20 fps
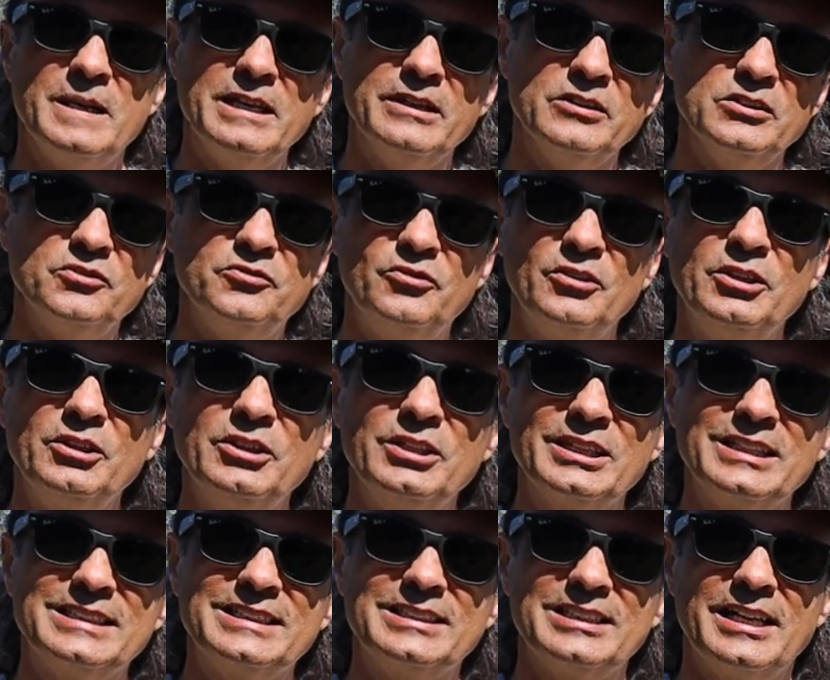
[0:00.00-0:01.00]
It was very
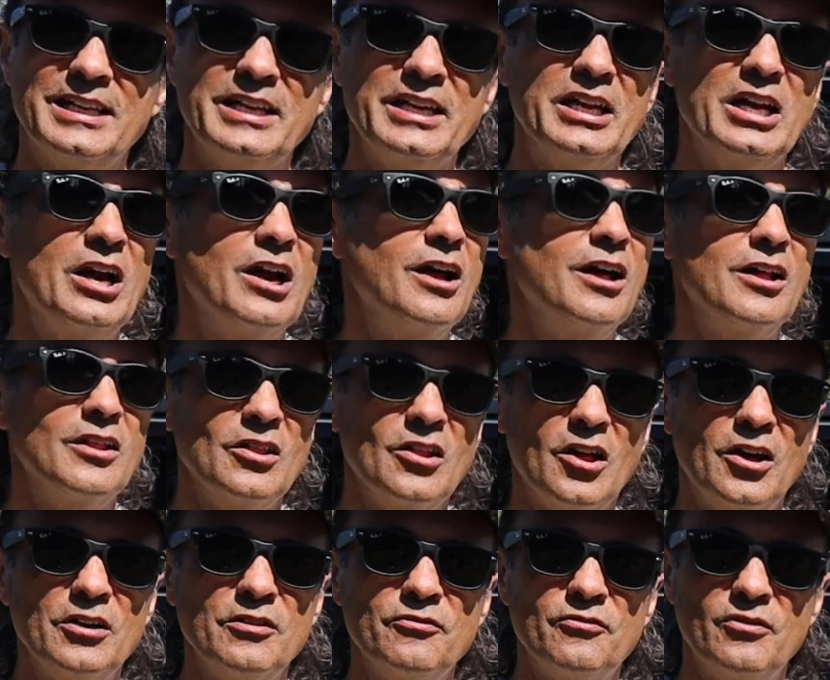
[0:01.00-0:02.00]
exciting, a
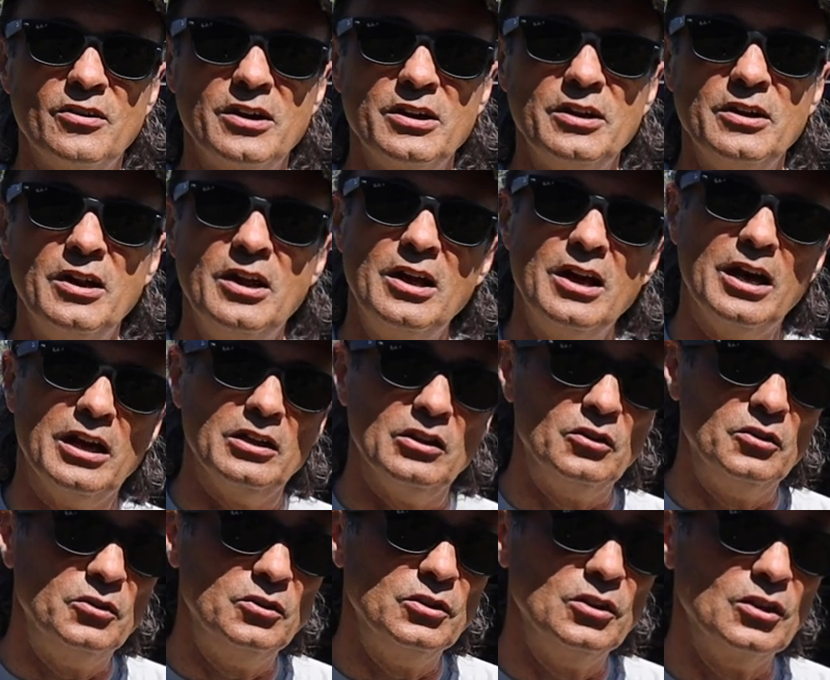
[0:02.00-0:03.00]
lot of fun. I
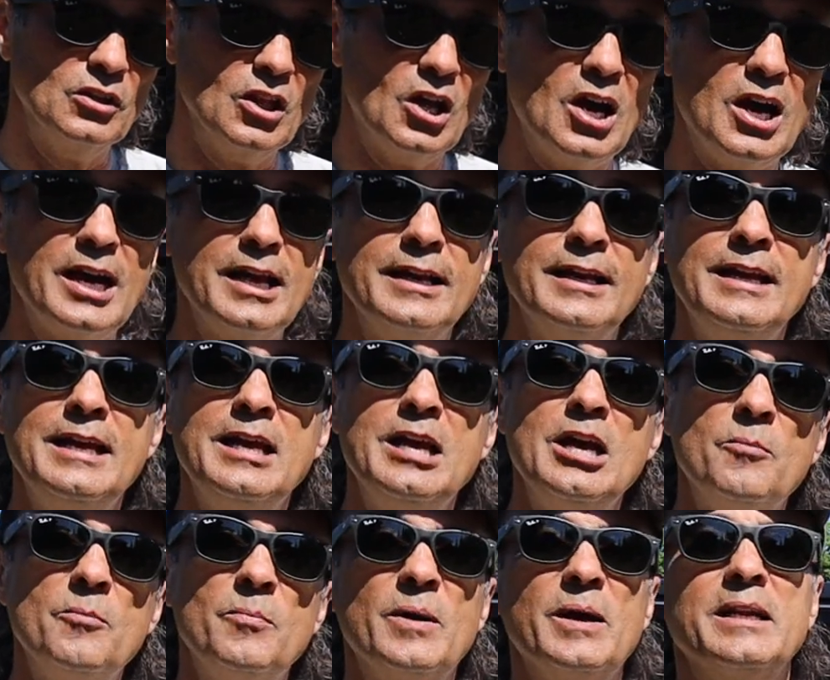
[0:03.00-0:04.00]
learned a lot,
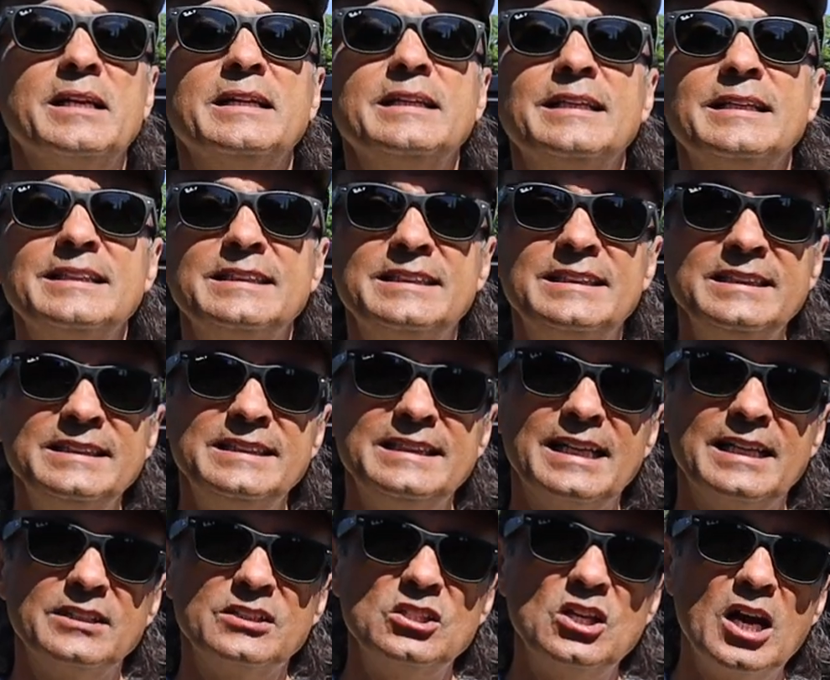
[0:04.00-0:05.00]
but since
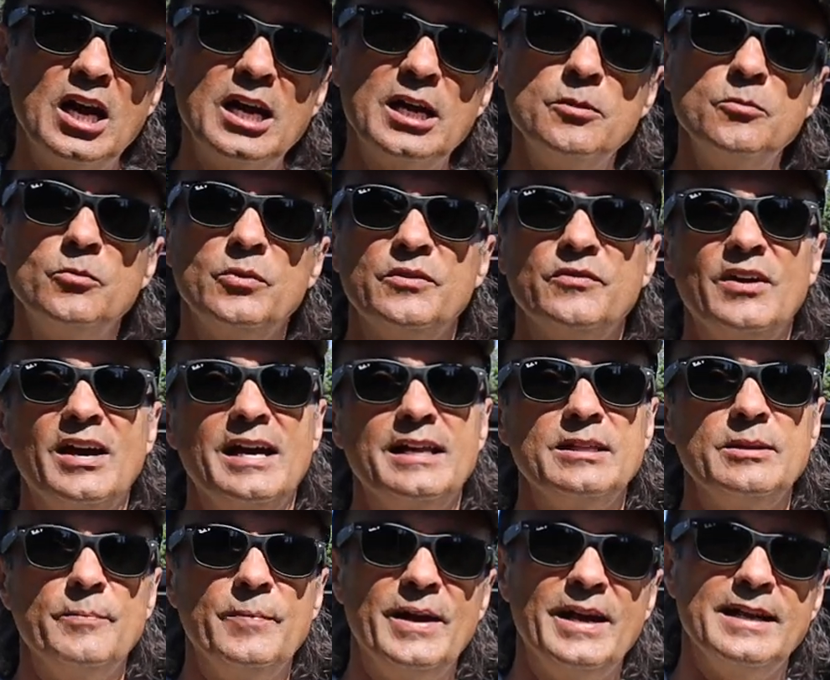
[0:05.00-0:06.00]
that time we've
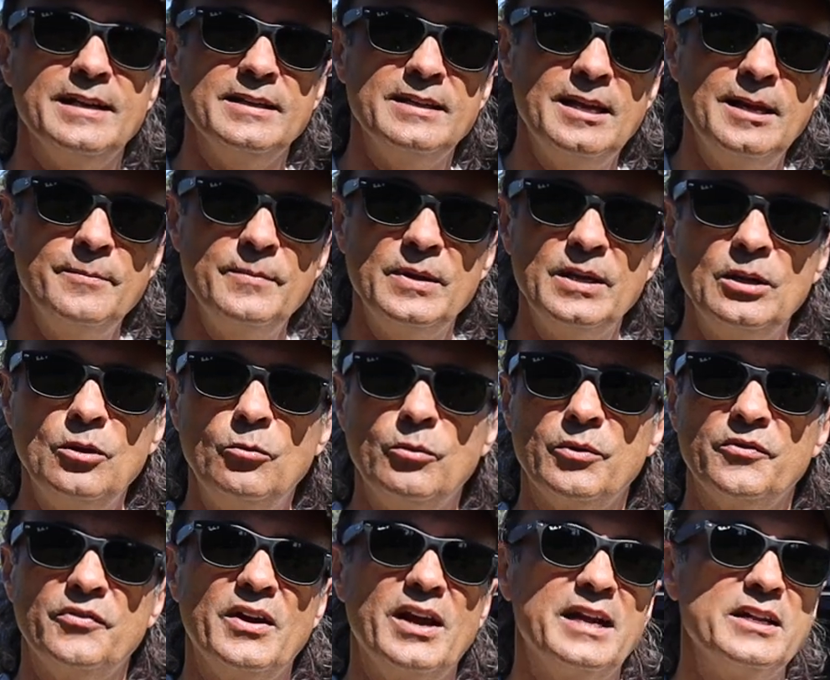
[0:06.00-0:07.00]
had the pandemic,
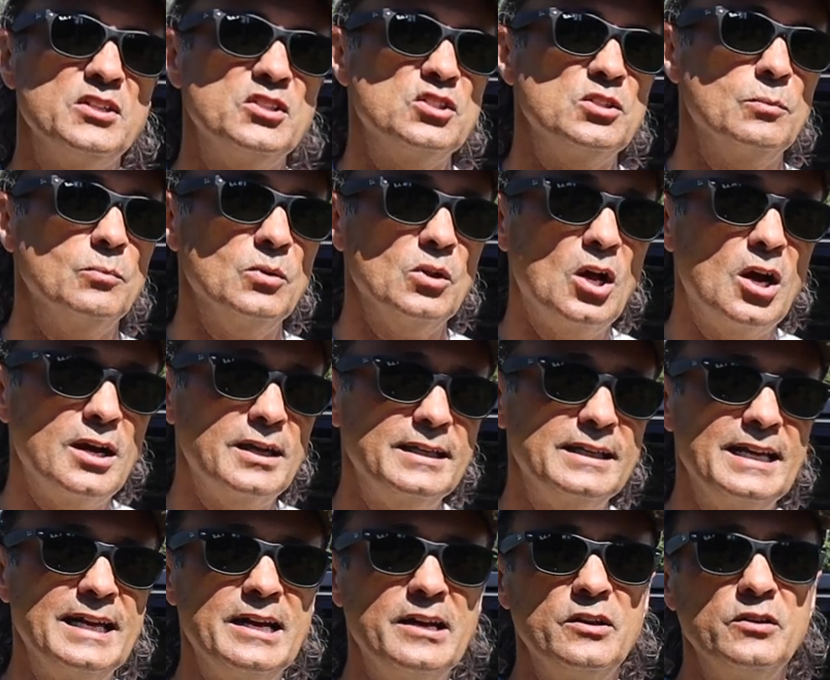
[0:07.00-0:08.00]
we've had some
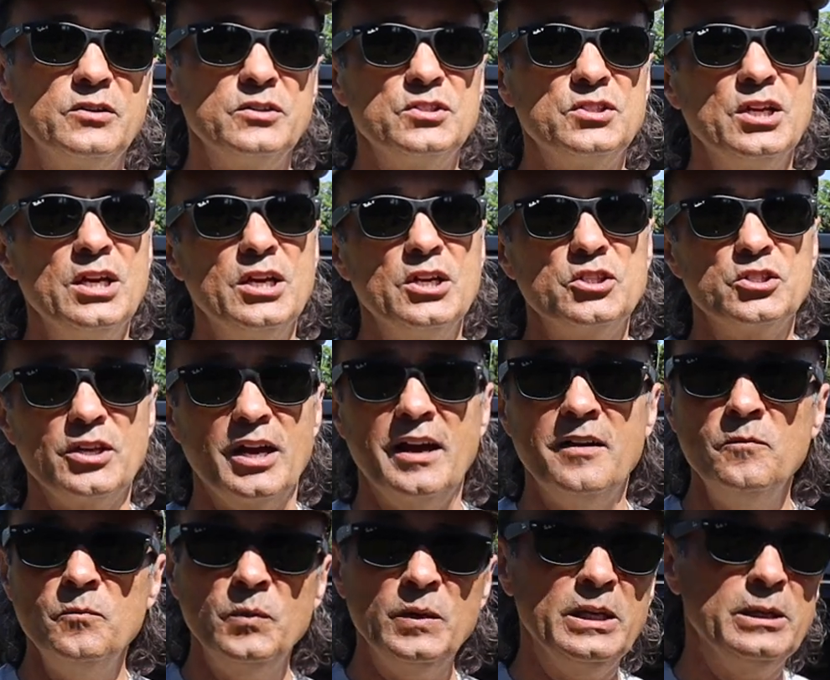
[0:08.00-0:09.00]
lockdowns, so I
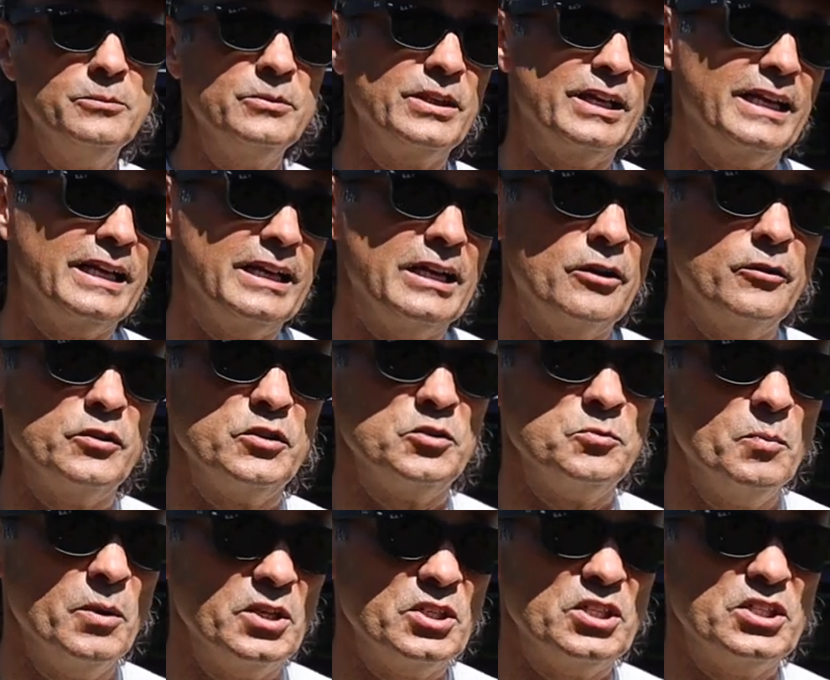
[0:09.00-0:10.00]
haven't been able to get out
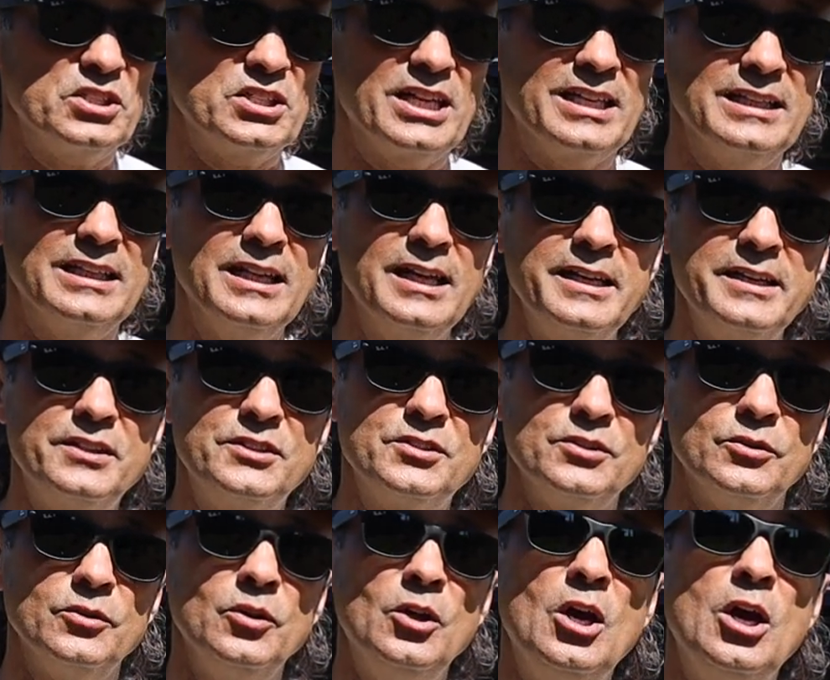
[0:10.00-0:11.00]
as much as I'd like
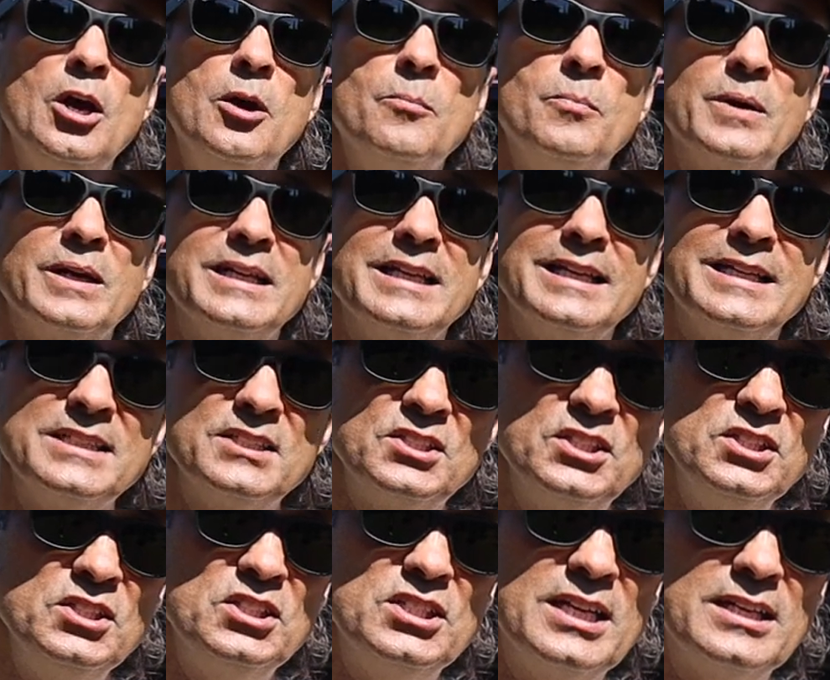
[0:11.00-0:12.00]
to, but
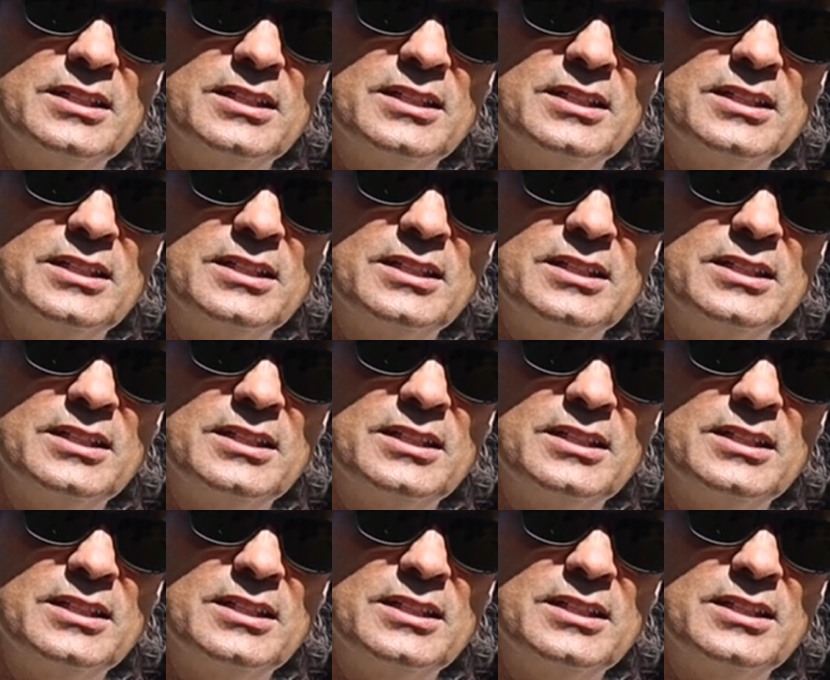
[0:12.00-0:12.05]
since